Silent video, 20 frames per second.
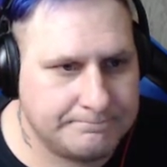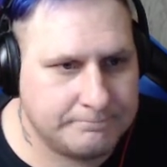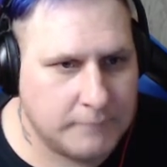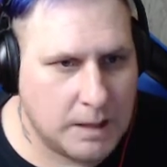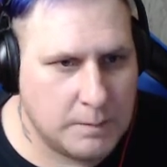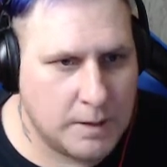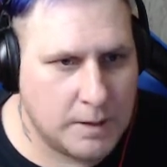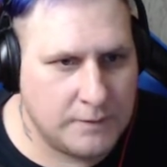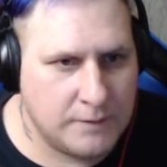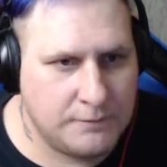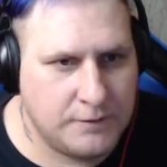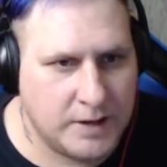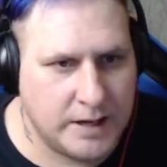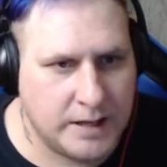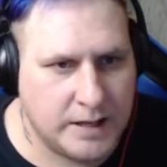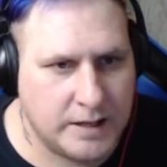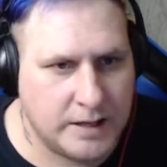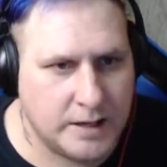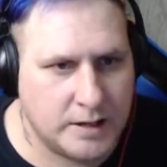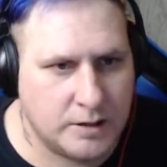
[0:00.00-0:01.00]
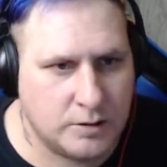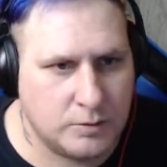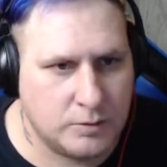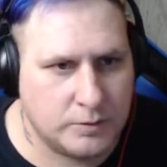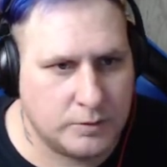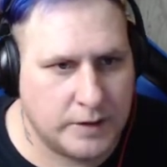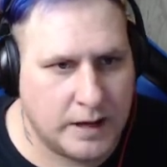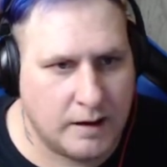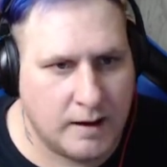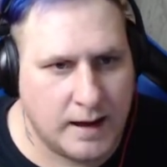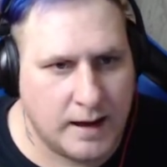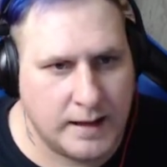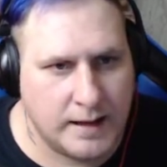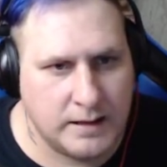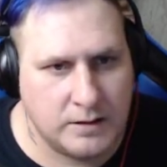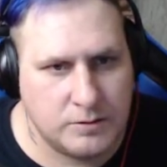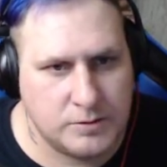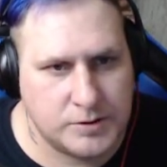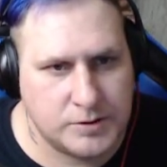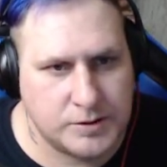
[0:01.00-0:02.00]
My video, now I
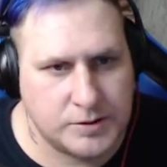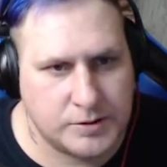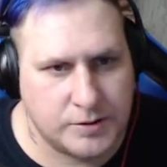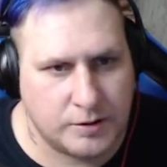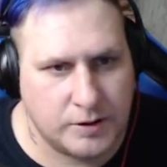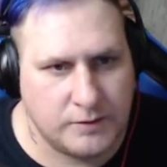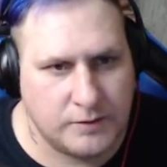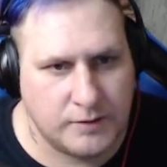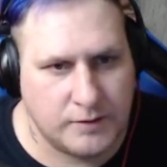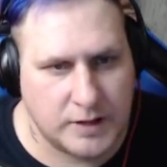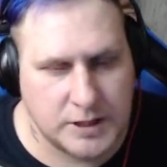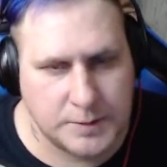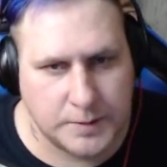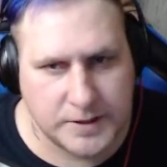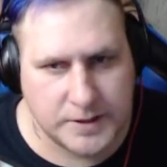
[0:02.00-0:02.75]
use 30 frames per